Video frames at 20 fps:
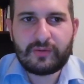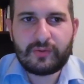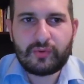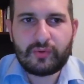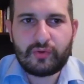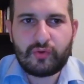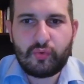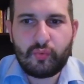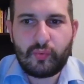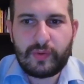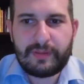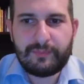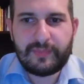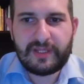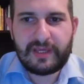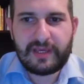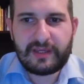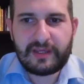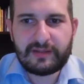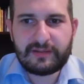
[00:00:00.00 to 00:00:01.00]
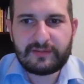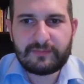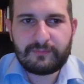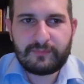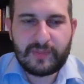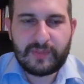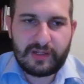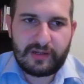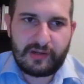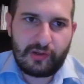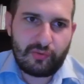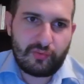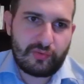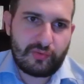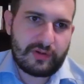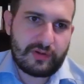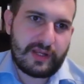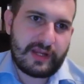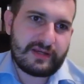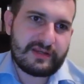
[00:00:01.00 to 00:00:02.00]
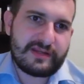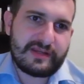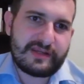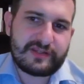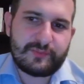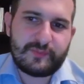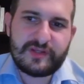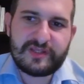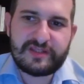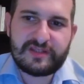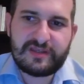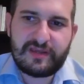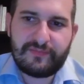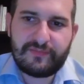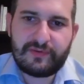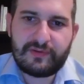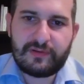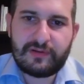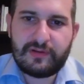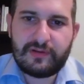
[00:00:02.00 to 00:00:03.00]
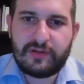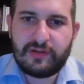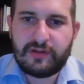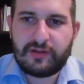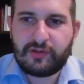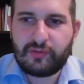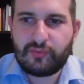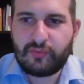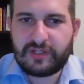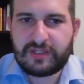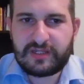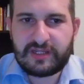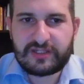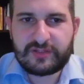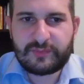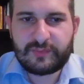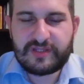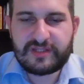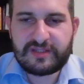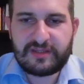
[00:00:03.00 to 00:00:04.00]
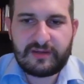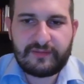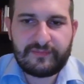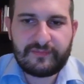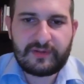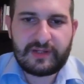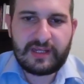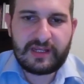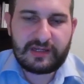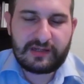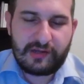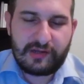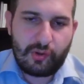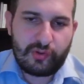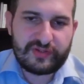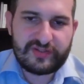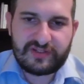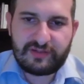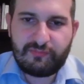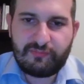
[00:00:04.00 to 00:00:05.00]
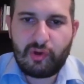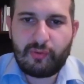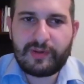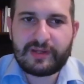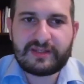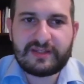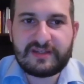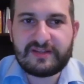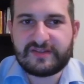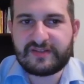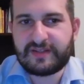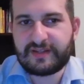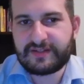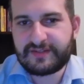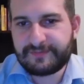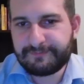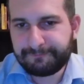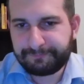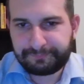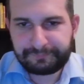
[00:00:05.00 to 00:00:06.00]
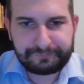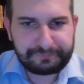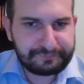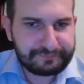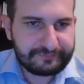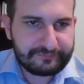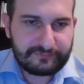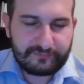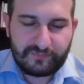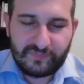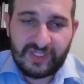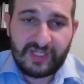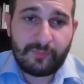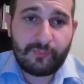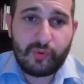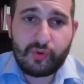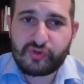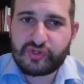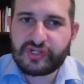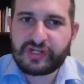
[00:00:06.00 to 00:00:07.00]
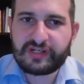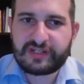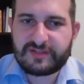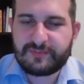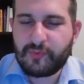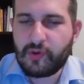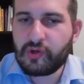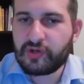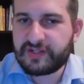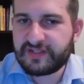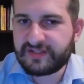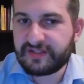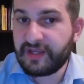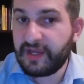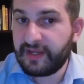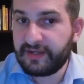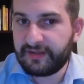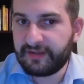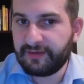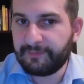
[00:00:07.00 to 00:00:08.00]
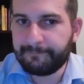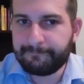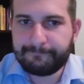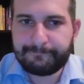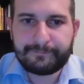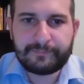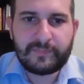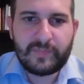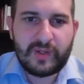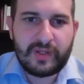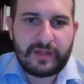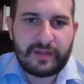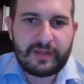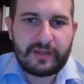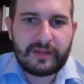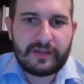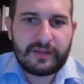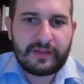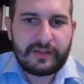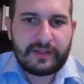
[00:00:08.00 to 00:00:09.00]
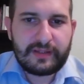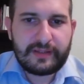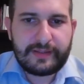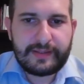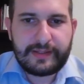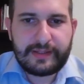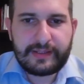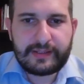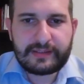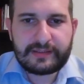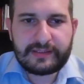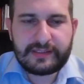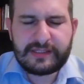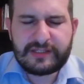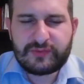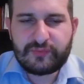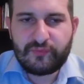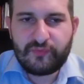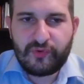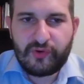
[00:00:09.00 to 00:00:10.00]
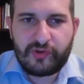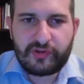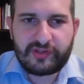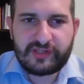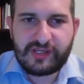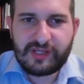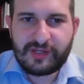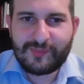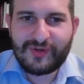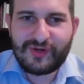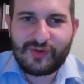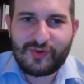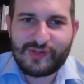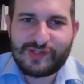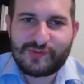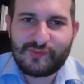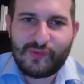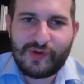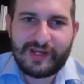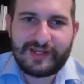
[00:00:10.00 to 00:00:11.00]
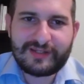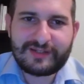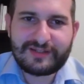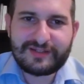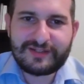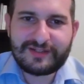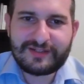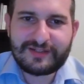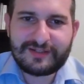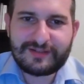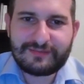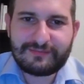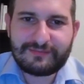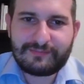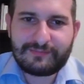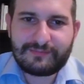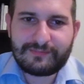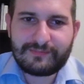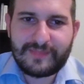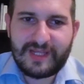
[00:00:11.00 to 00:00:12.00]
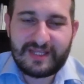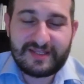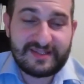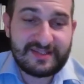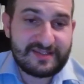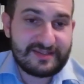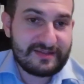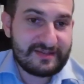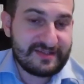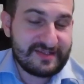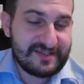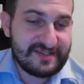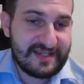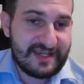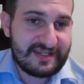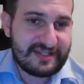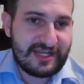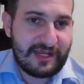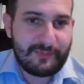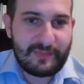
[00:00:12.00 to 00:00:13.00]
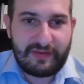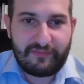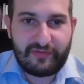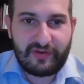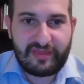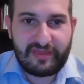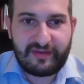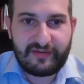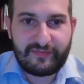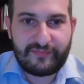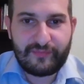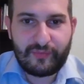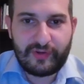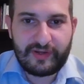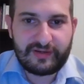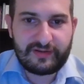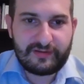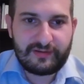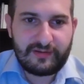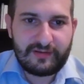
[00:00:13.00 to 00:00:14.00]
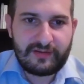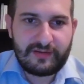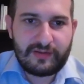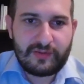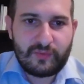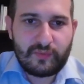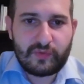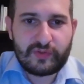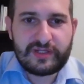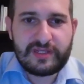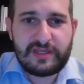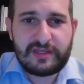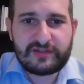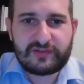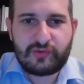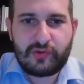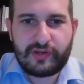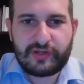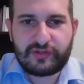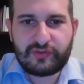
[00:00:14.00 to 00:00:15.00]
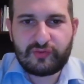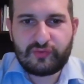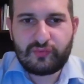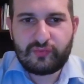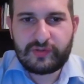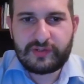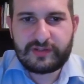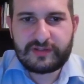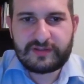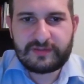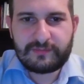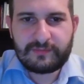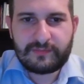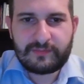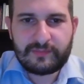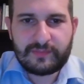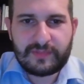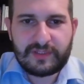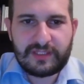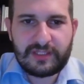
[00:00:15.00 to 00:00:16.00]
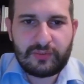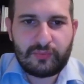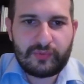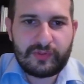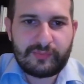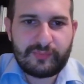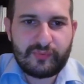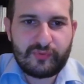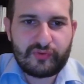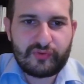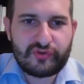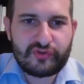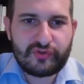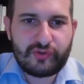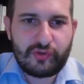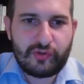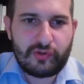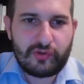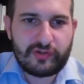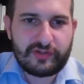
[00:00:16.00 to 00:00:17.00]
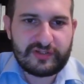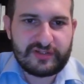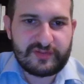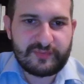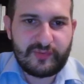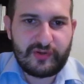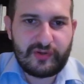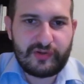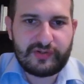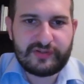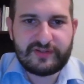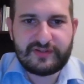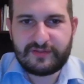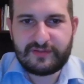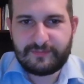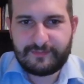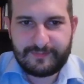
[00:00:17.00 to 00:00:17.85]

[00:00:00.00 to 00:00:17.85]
queen b8, and now knight takes b7, queen takes b7, and now is the moment d6. Pushing this pawn is the idea. And it's working because white has set up everything for it. What he's going to do is he will push all these pawns.